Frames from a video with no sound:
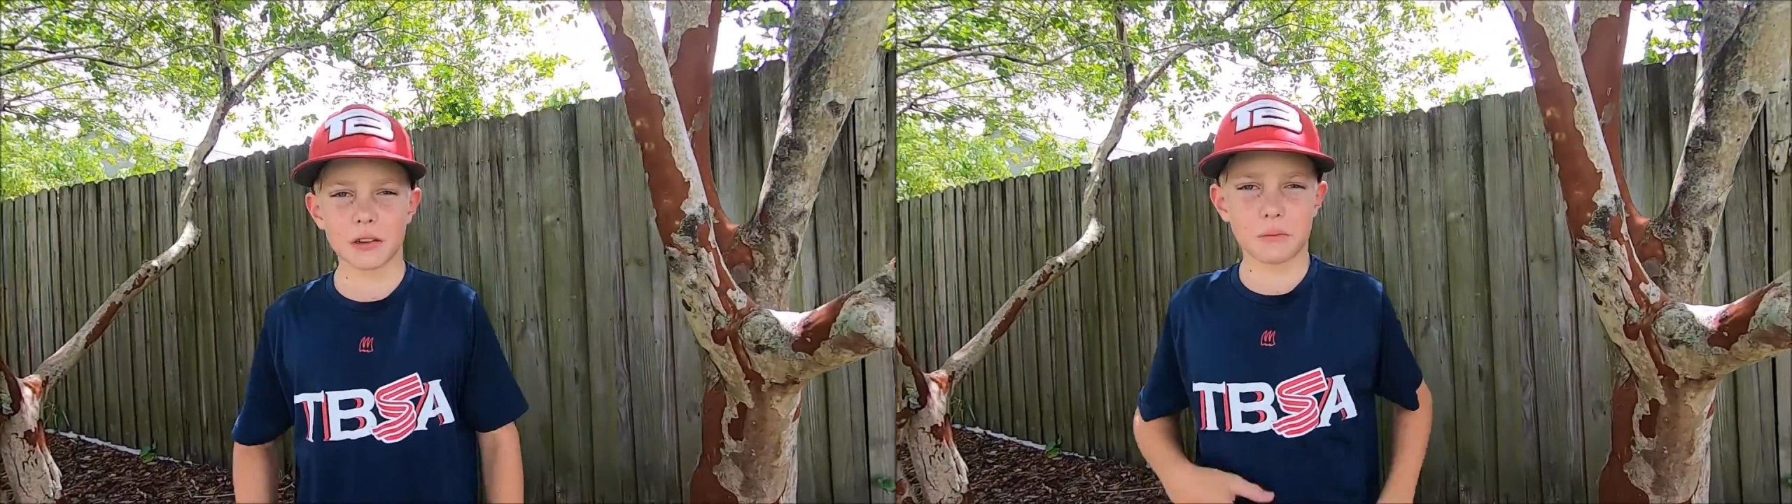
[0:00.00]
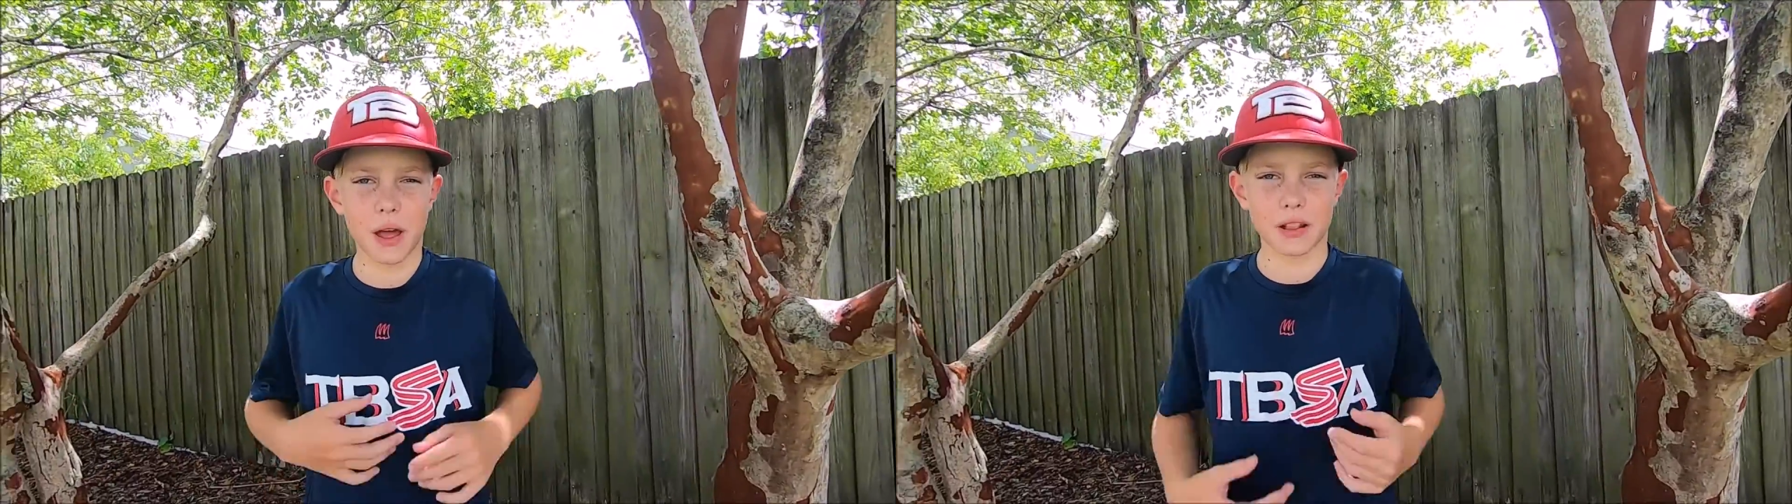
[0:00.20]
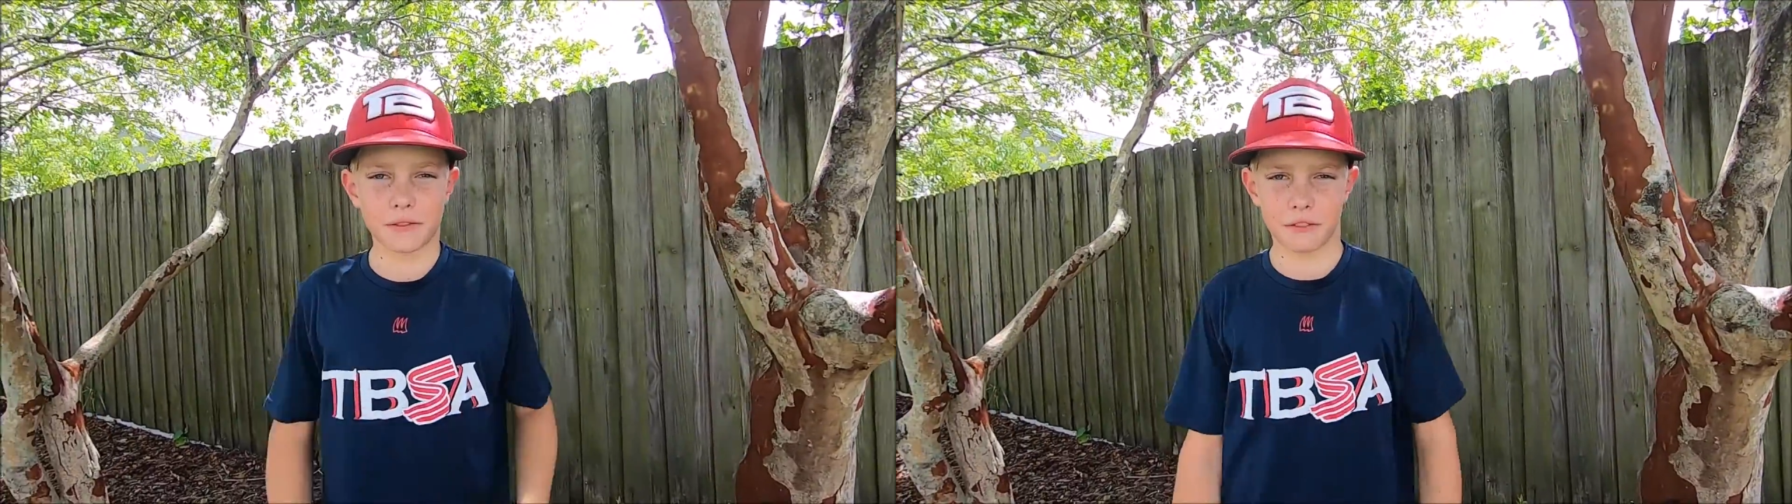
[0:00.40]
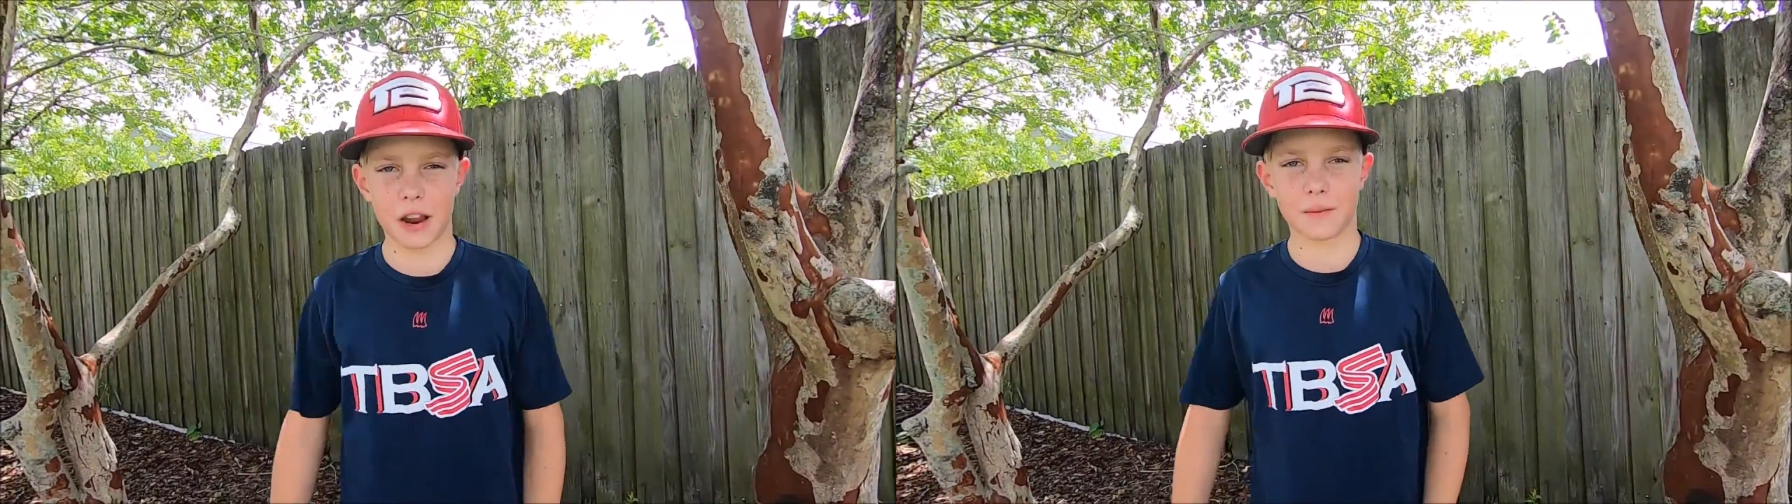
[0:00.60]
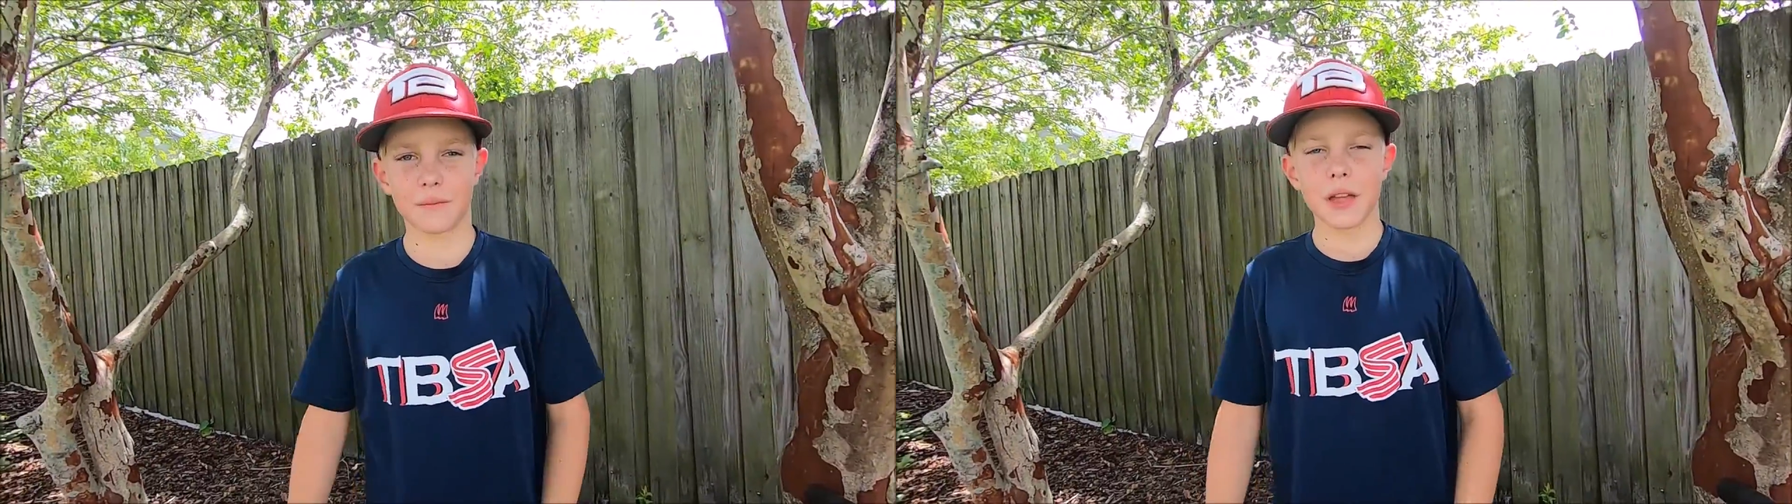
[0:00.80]
you about the
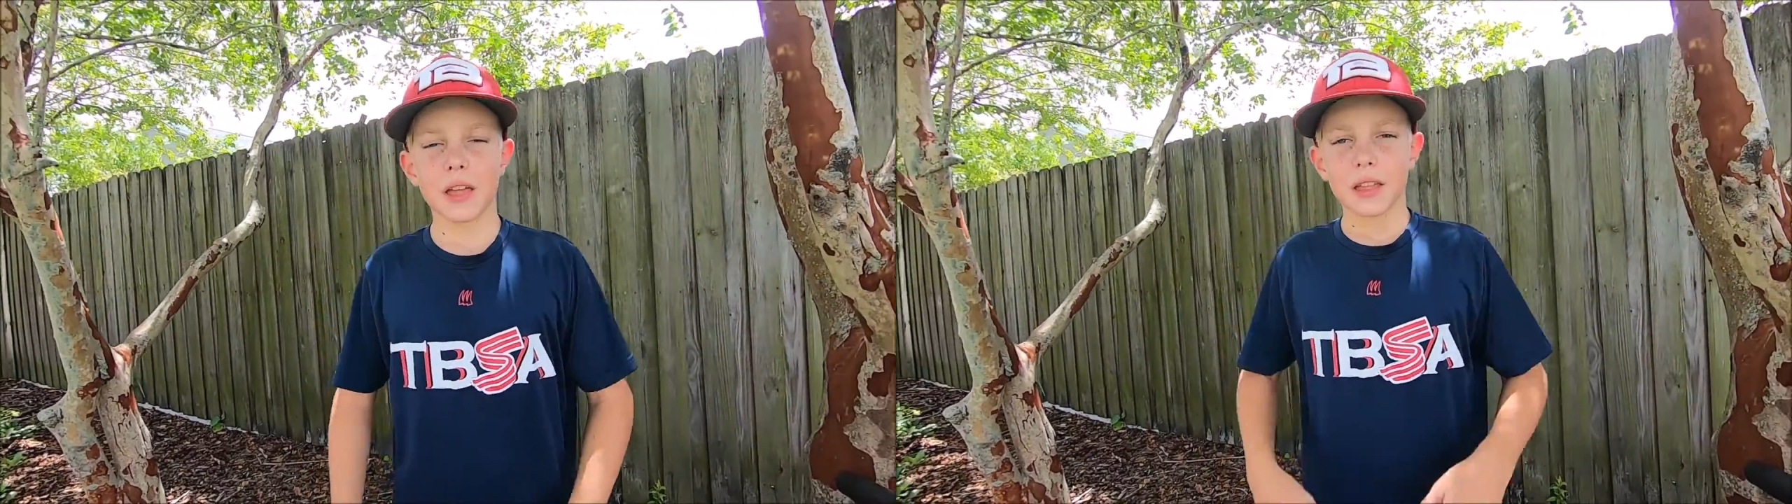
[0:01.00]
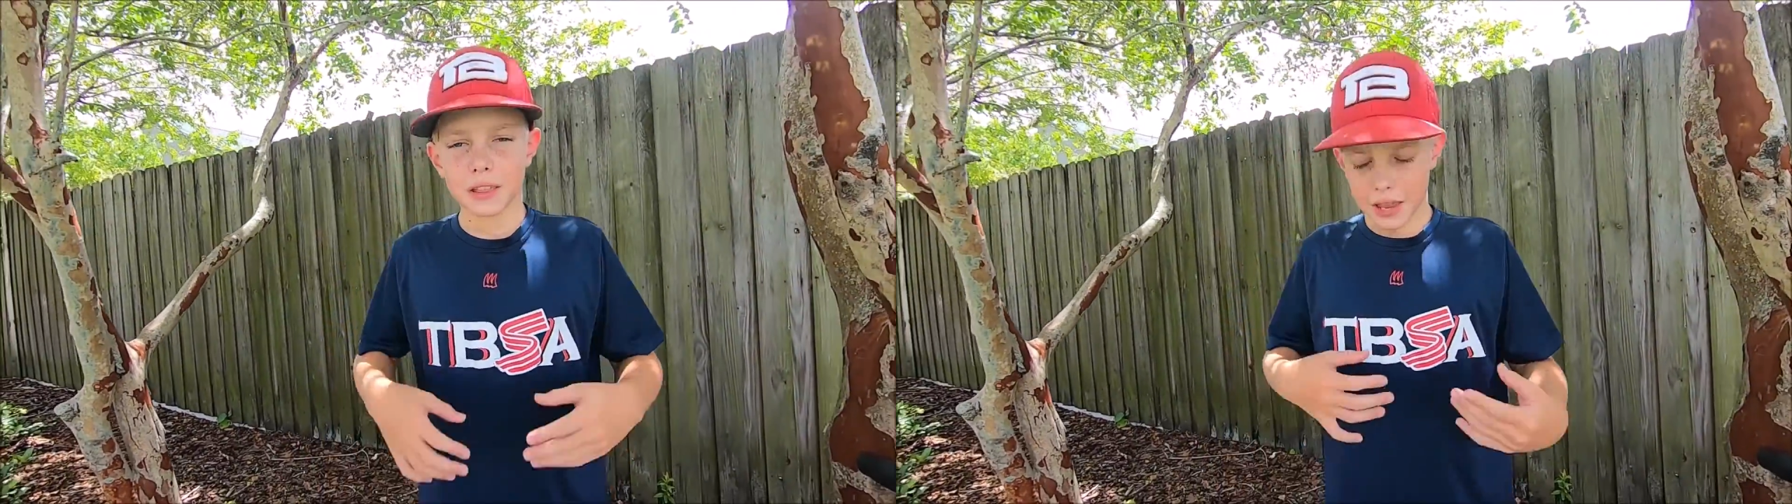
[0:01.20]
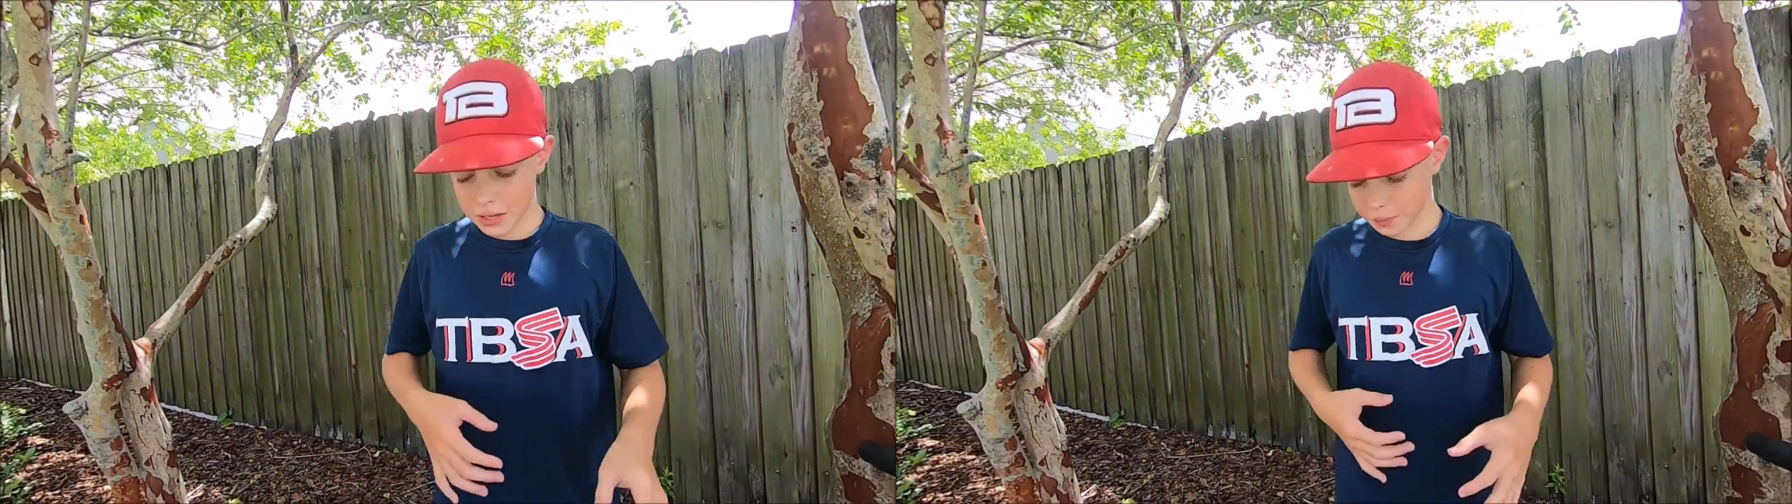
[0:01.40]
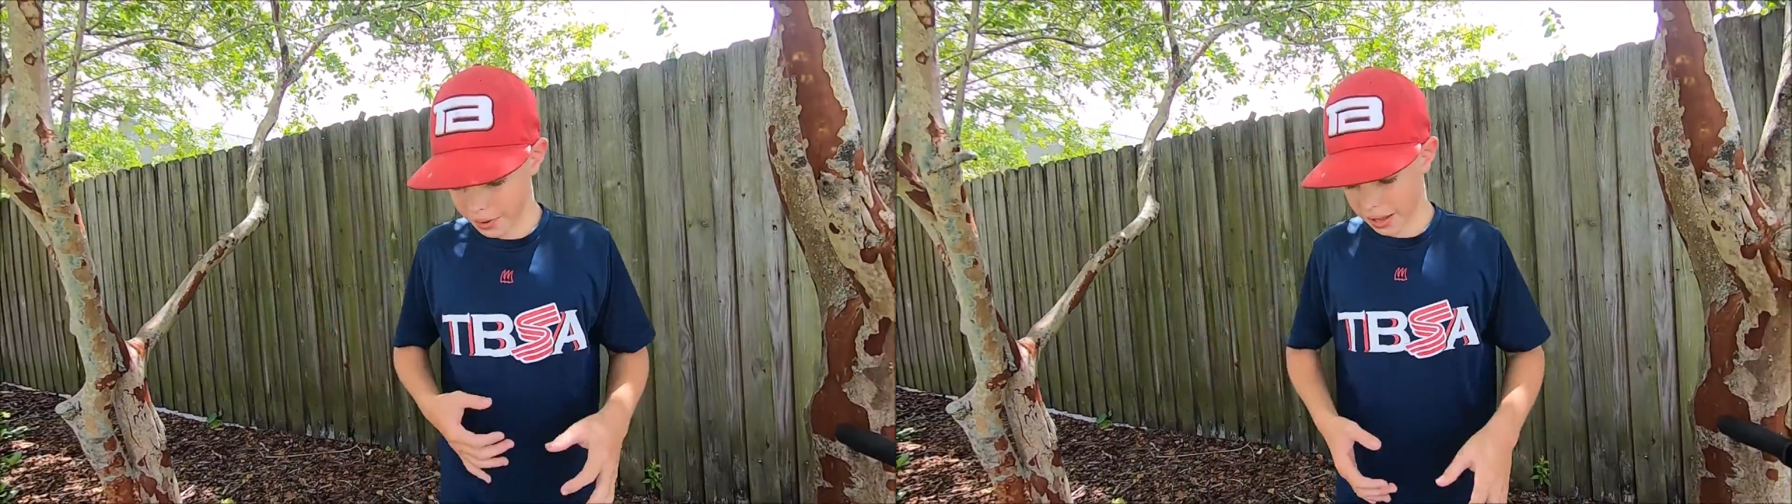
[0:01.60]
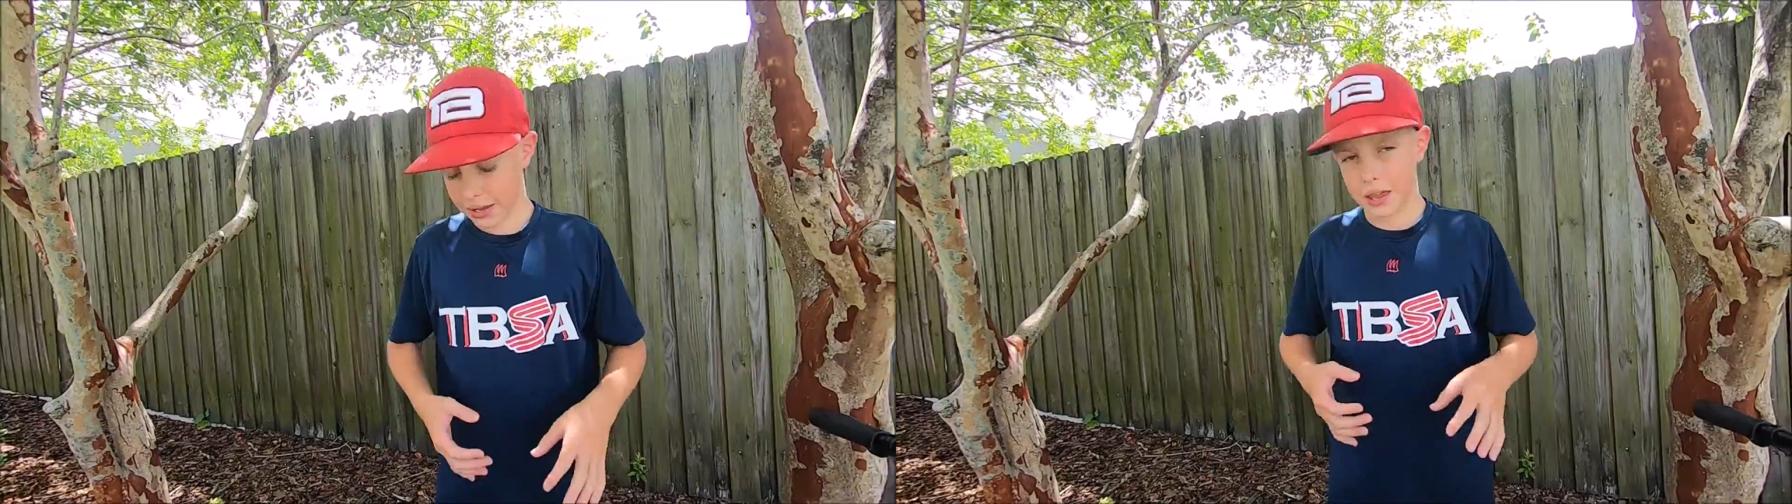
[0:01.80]
frame. This
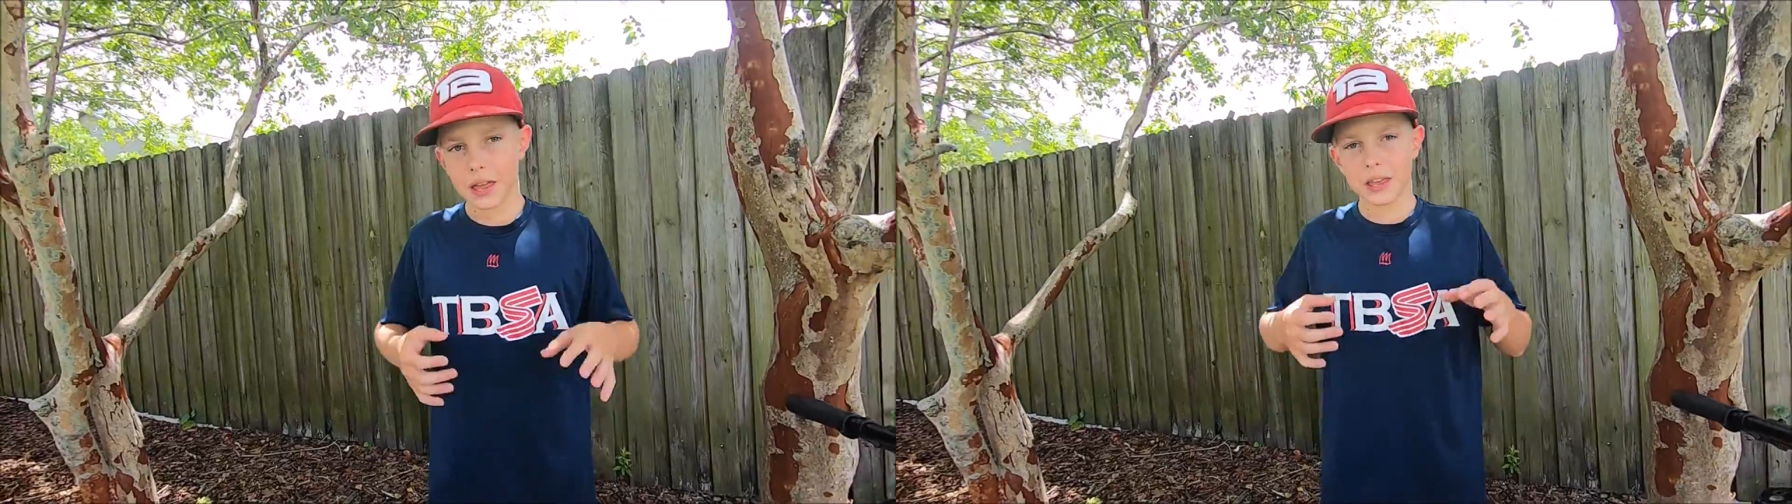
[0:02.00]
bike